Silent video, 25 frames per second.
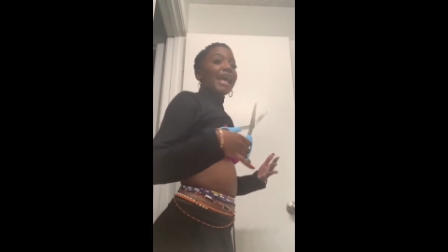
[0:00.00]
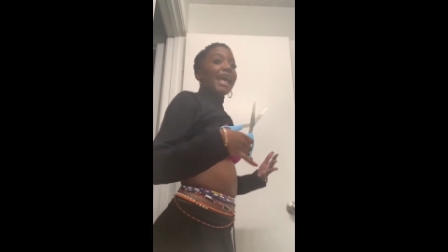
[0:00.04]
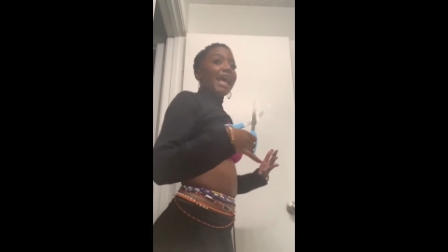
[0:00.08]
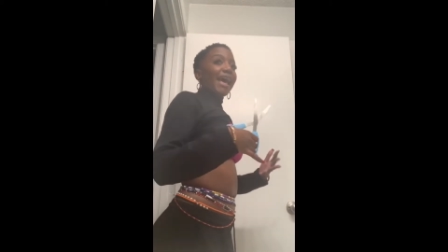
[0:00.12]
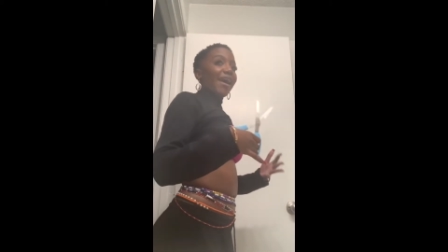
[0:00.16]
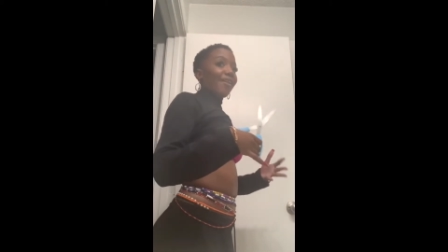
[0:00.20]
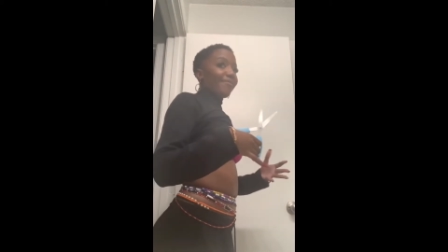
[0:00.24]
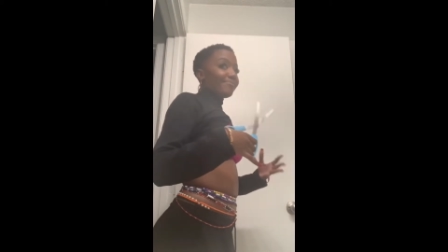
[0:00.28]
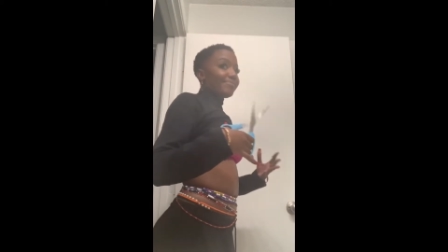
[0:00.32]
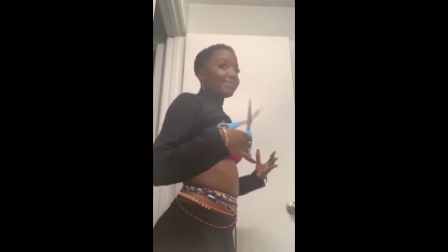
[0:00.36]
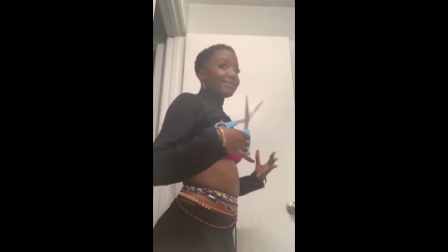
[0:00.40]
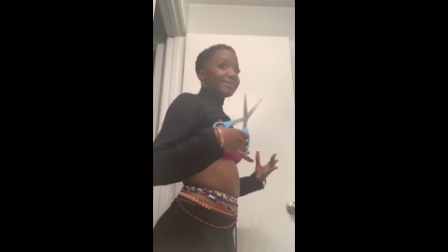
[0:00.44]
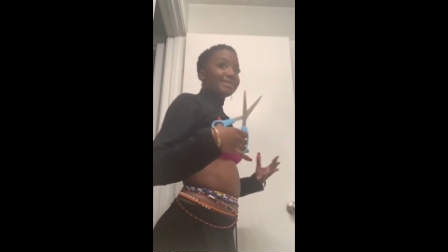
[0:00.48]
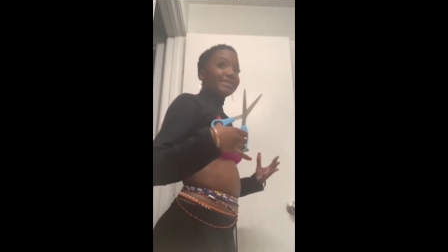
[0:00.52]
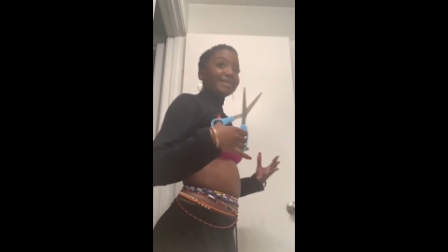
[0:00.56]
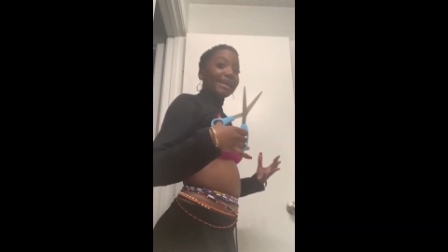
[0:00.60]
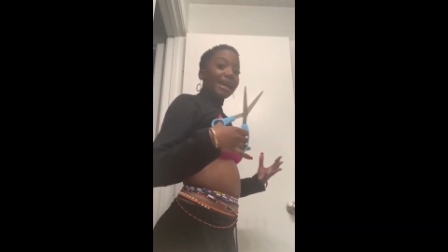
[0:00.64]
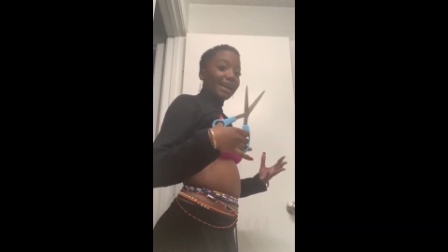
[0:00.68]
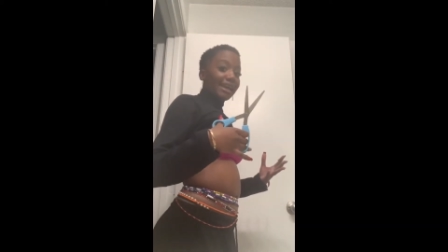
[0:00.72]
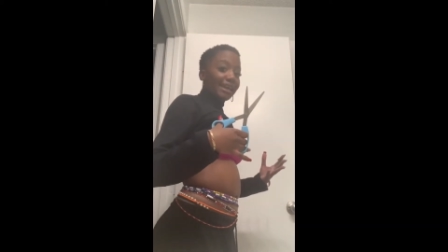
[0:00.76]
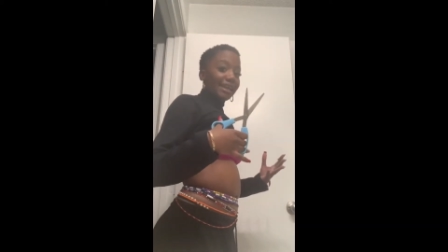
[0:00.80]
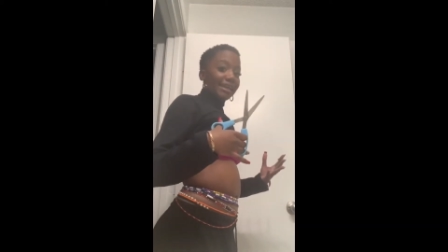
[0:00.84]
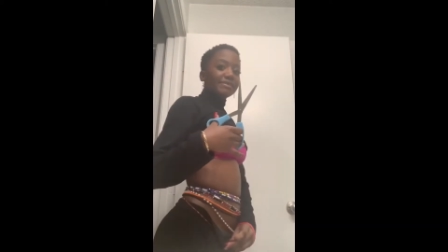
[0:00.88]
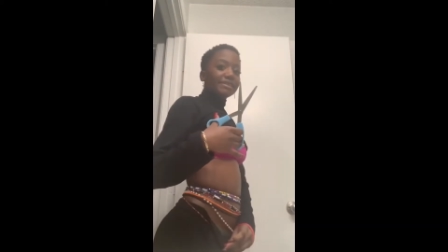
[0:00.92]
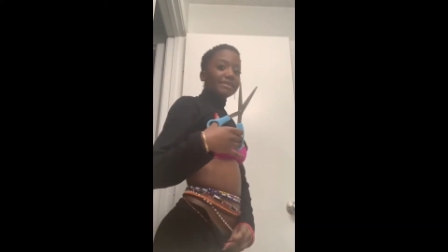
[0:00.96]
have been
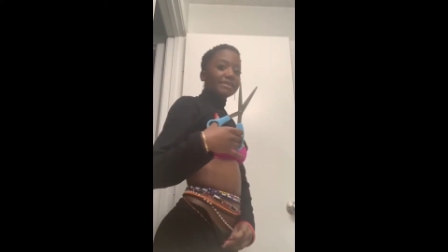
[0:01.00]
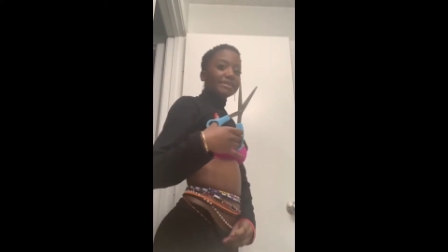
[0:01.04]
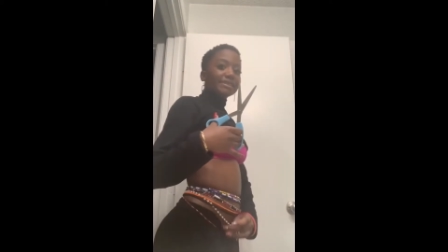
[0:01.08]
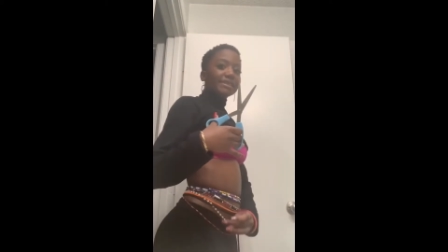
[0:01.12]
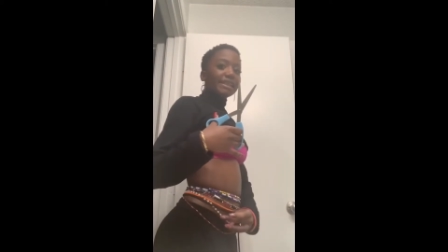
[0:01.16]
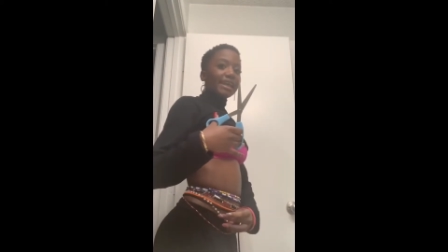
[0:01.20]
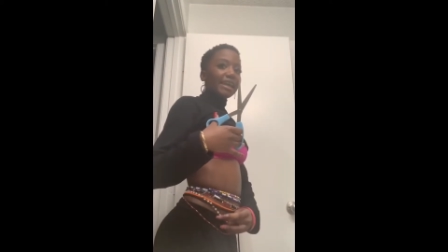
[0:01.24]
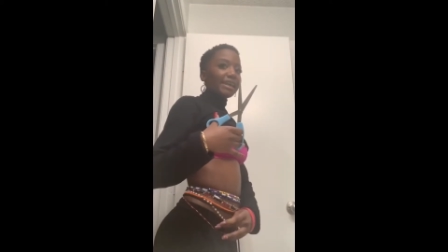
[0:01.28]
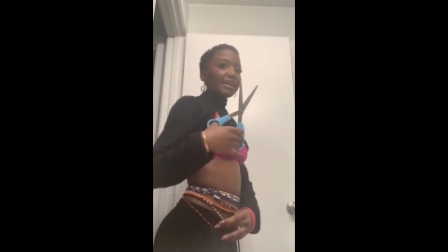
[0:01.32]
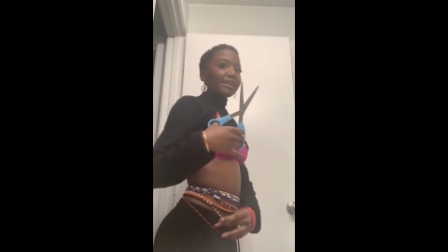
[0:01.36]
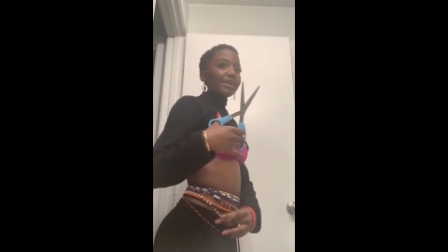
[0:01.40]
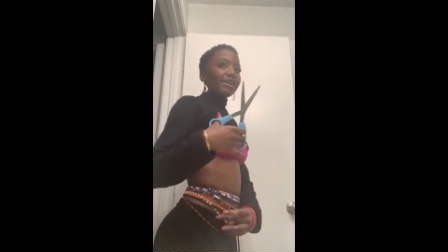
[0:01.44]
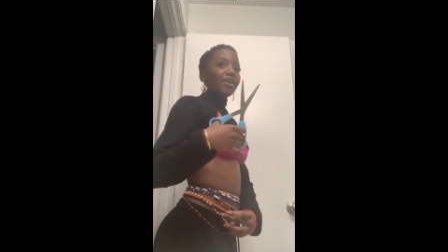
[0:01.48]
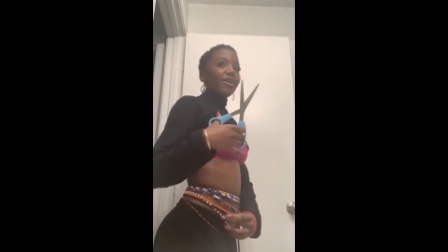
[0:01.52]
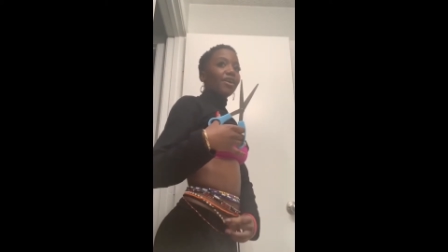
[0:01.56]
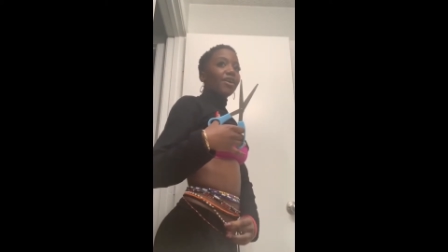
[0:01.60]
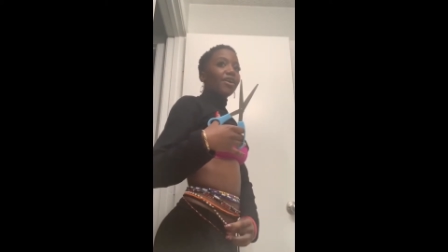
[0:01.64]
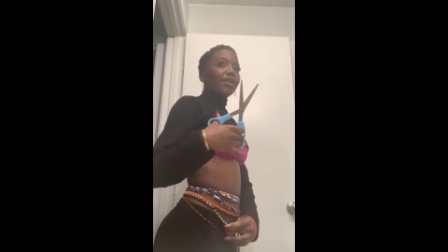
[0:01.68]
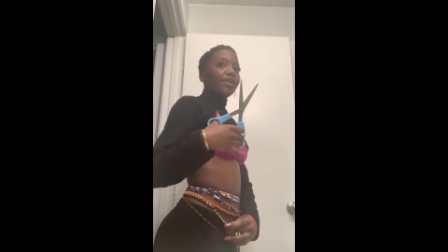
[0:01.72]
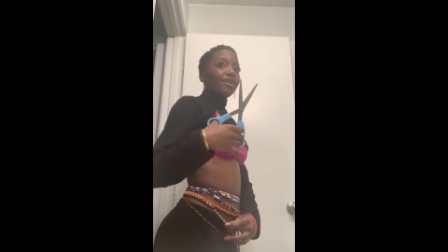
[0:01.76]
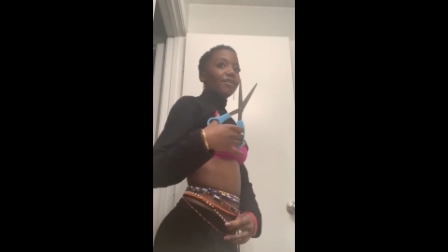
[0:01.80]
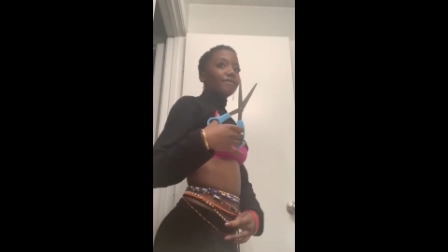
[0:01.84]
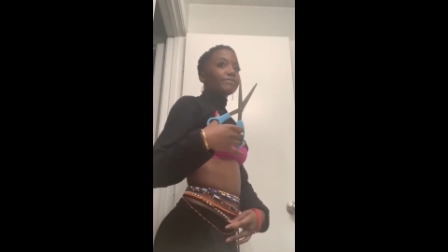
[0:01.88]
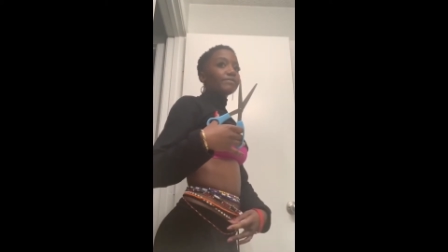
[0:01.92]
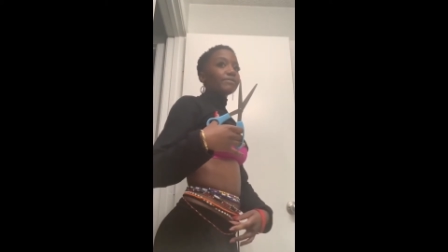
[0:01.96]
tight. It's like
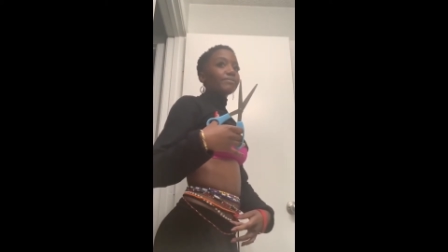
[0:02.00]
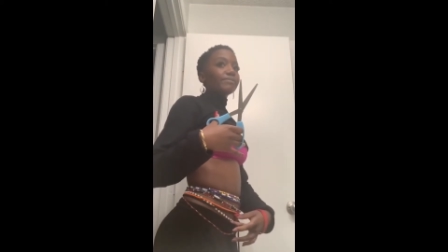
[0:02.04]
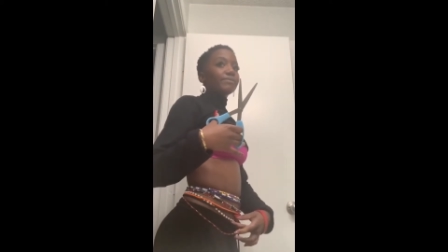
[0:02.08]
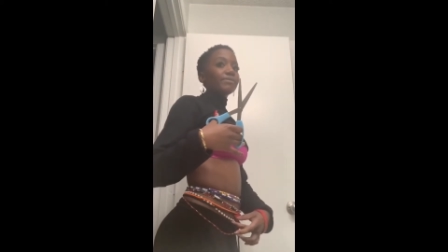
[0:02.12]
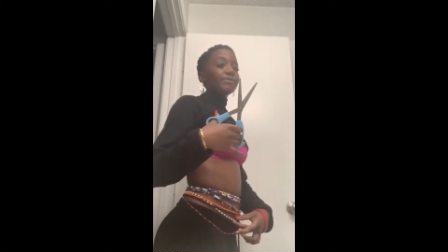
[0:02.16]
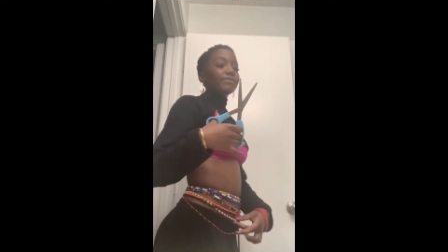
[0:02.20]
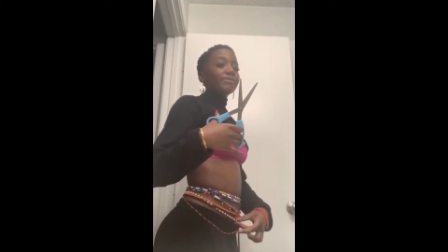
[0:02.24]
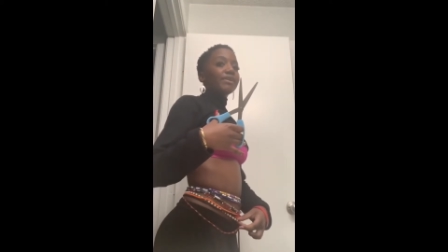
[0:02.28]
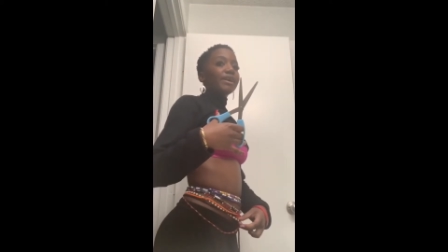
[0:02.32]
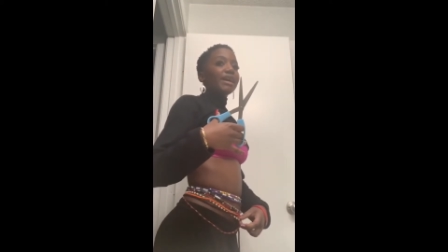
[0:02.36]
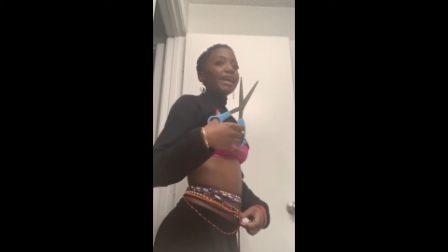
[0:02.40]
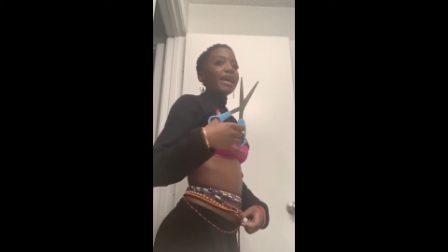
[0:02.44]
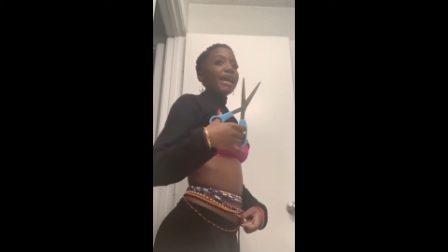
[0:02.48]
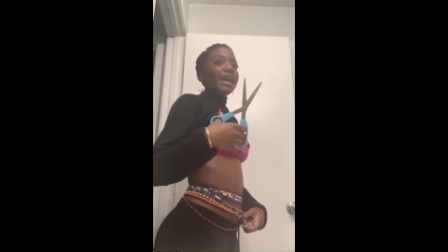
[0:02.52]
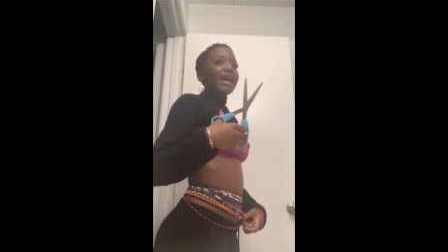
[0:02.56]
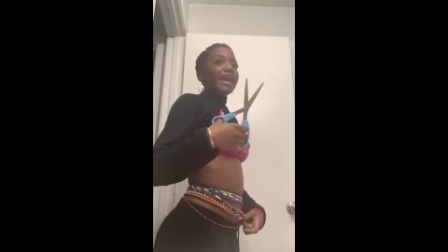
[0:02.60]
uncomfortable.